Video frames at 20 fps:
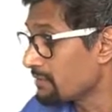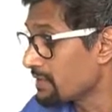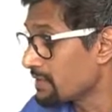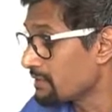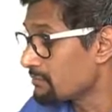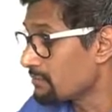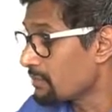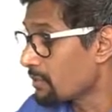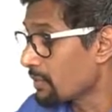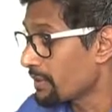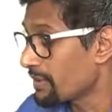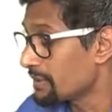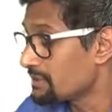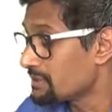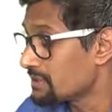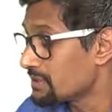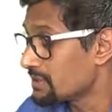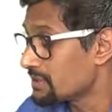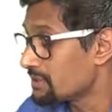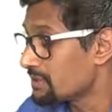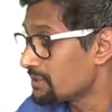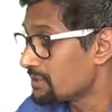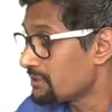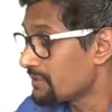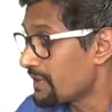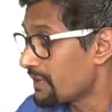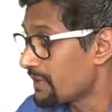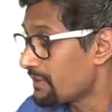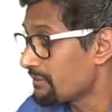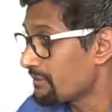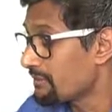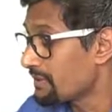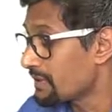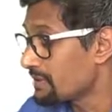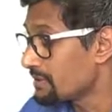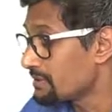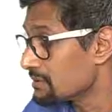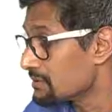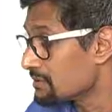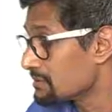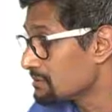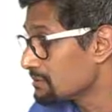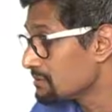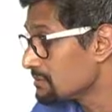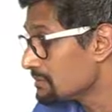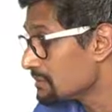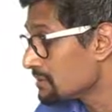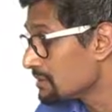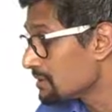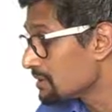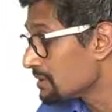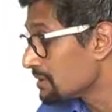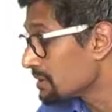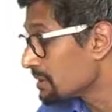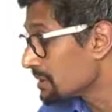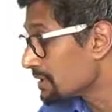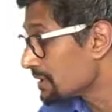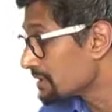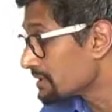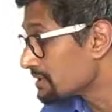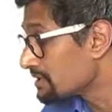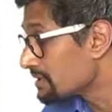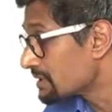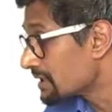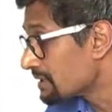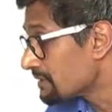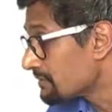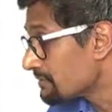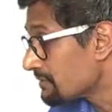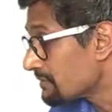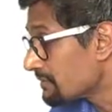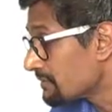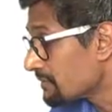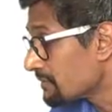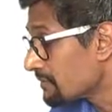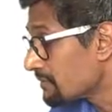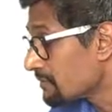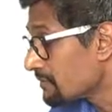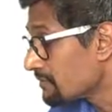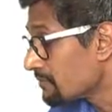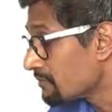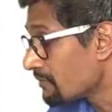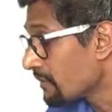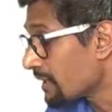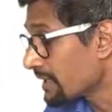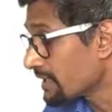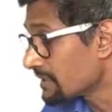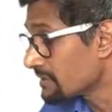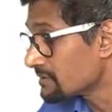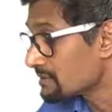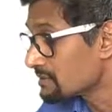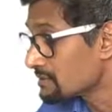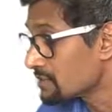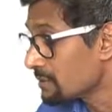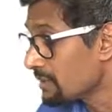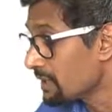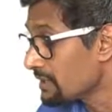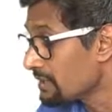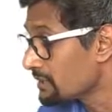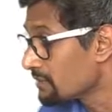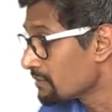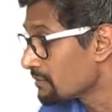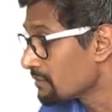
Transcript: one point zero five into itself minus one